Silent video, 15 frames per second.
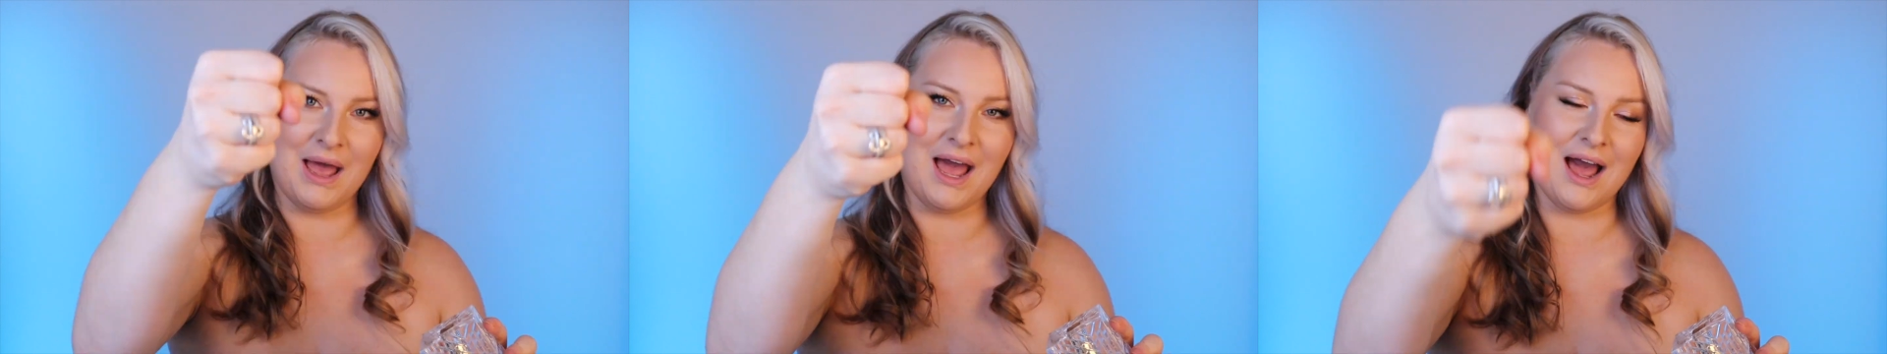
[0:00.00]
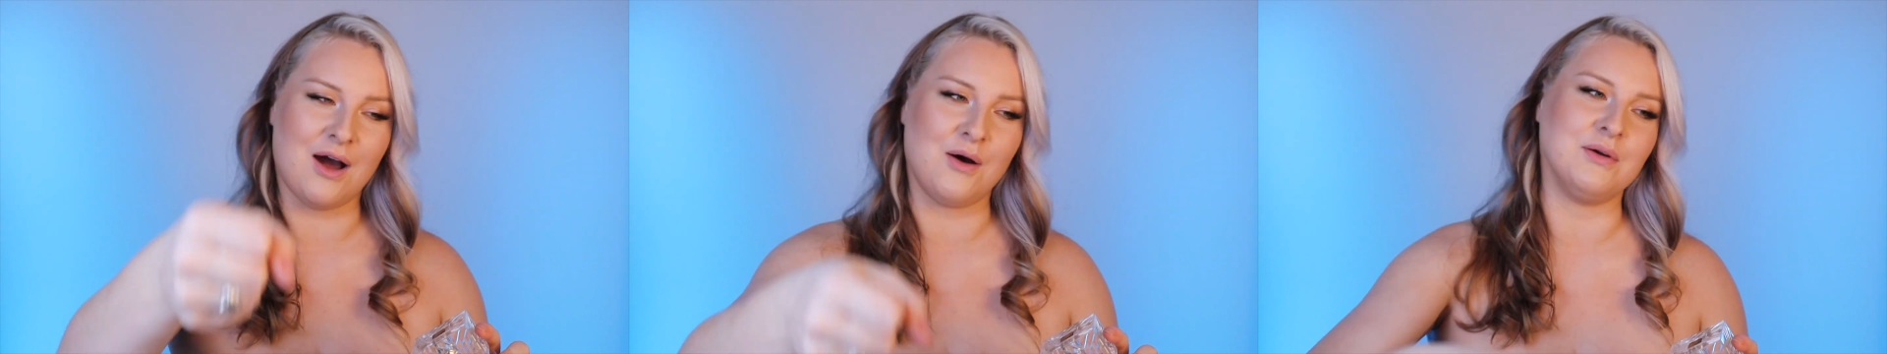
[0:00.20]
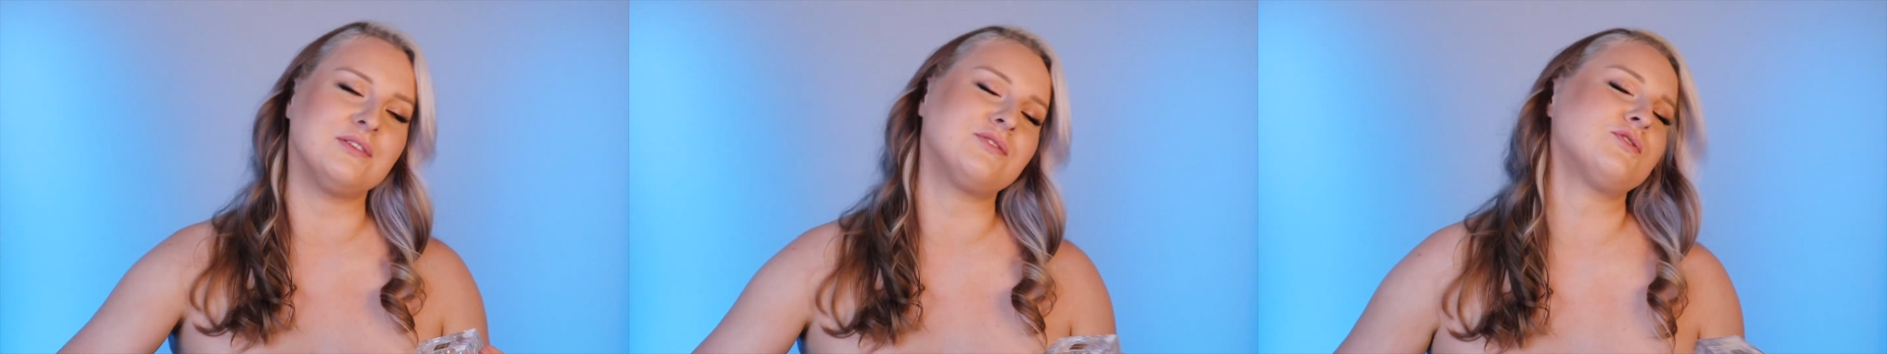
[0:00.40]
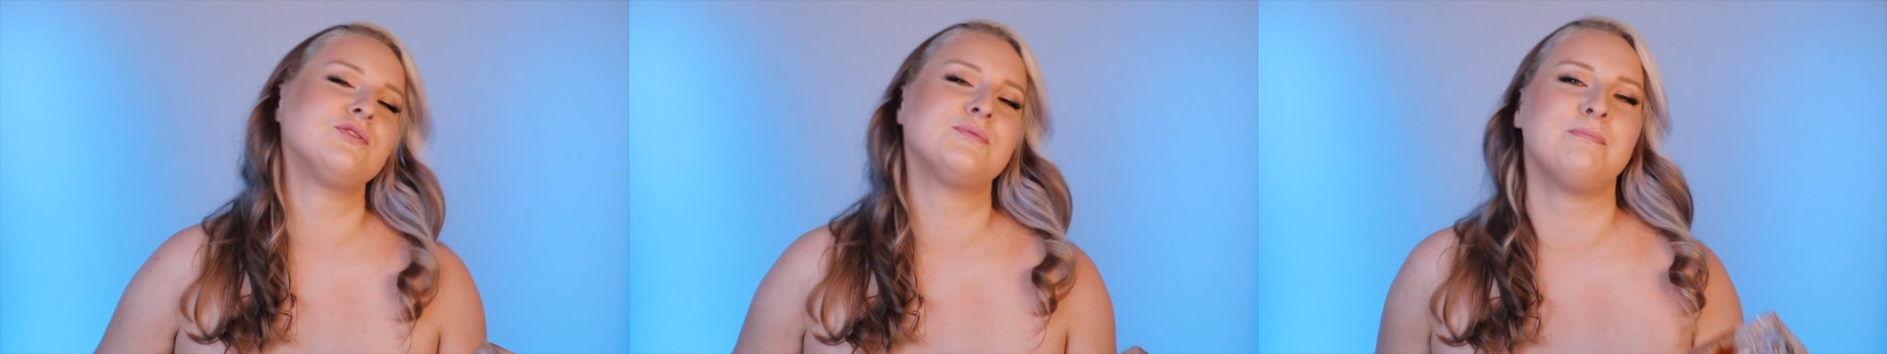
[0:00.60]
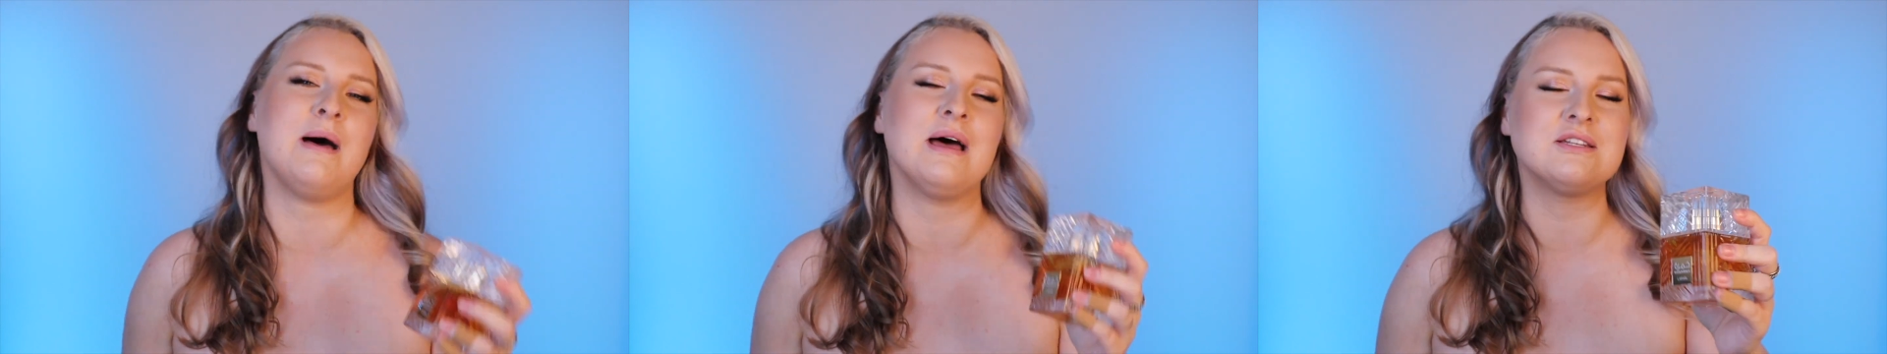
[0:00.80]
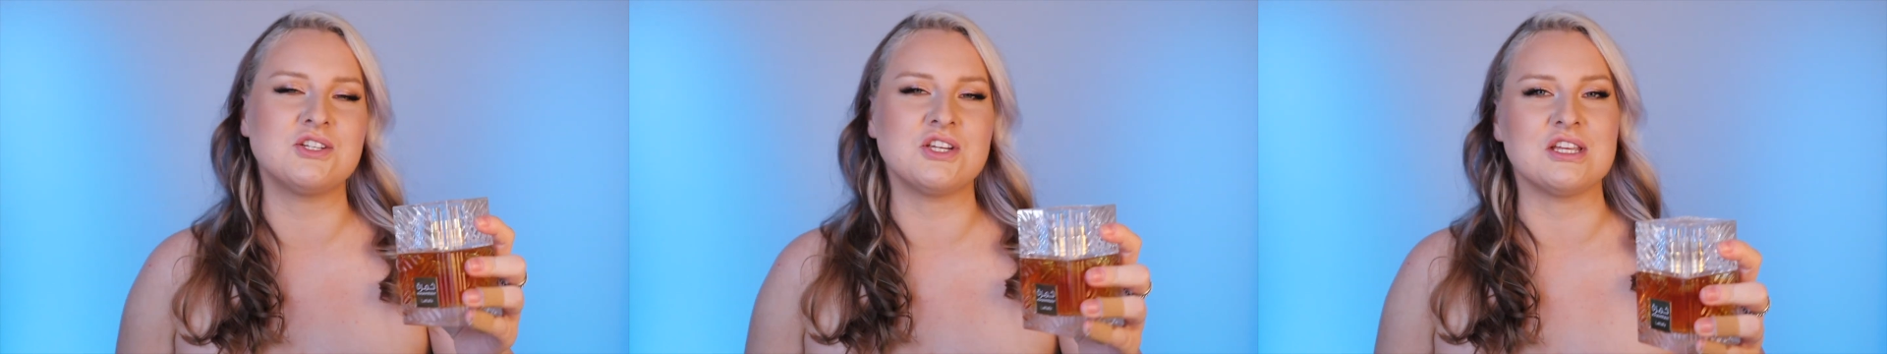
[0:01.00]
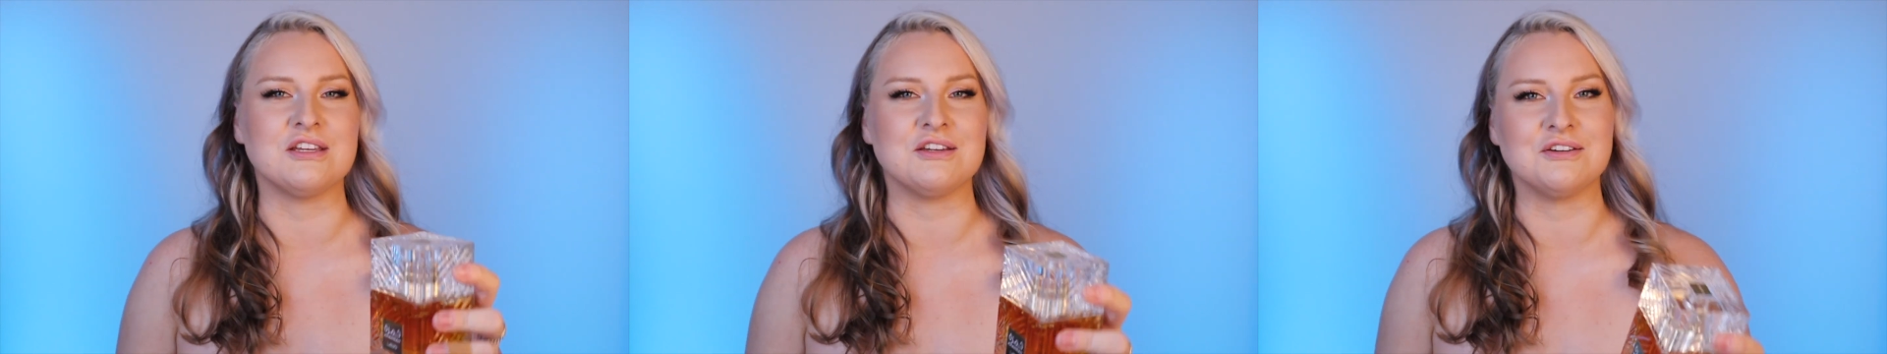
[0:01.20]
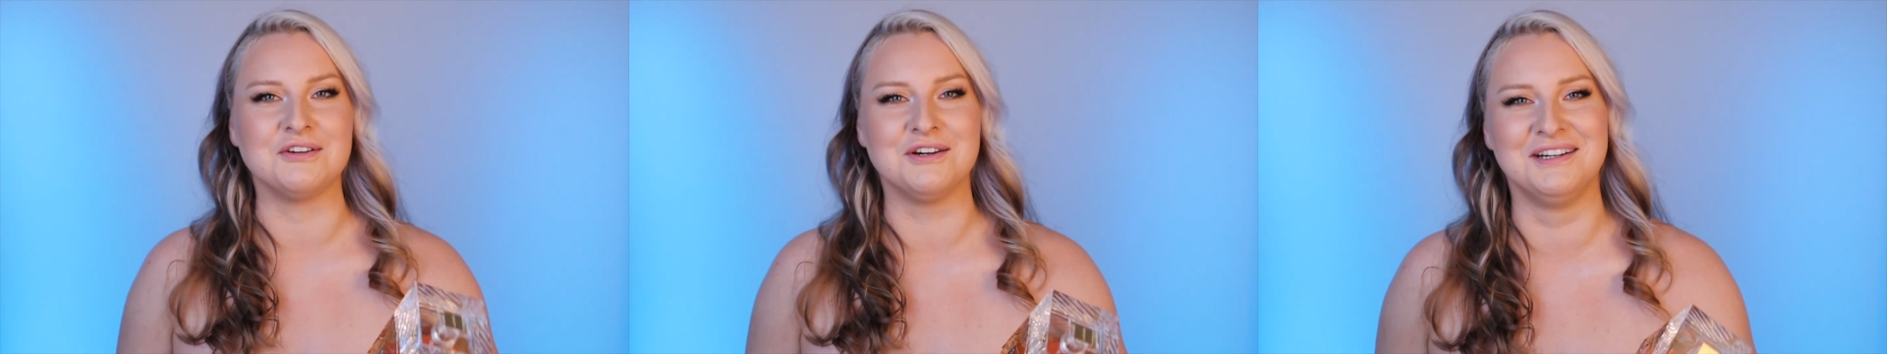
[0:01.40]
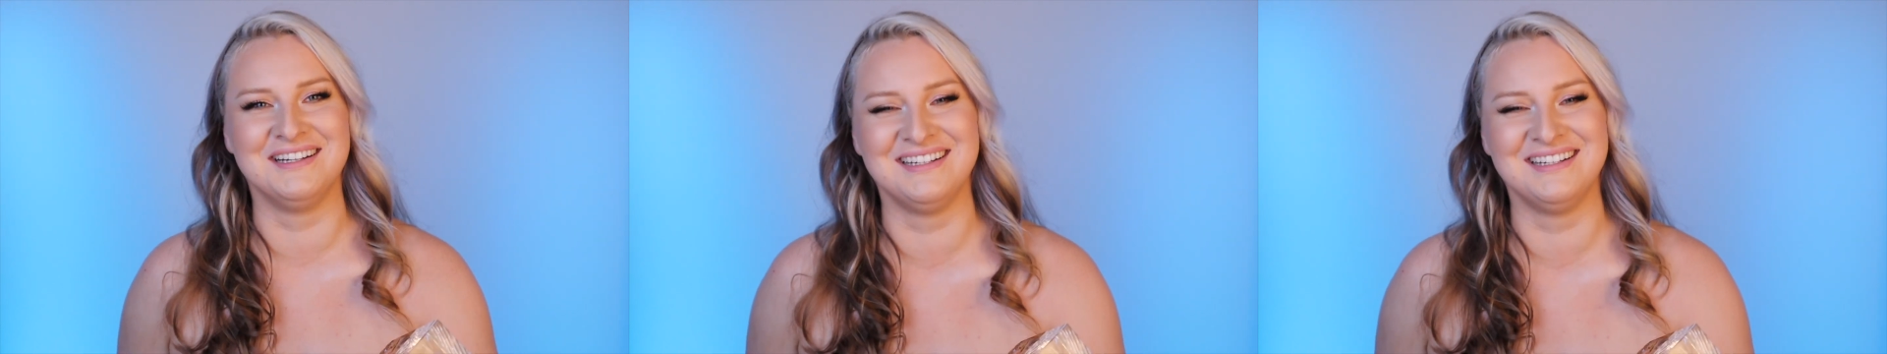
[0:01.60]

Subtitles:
pow, it's just punching you.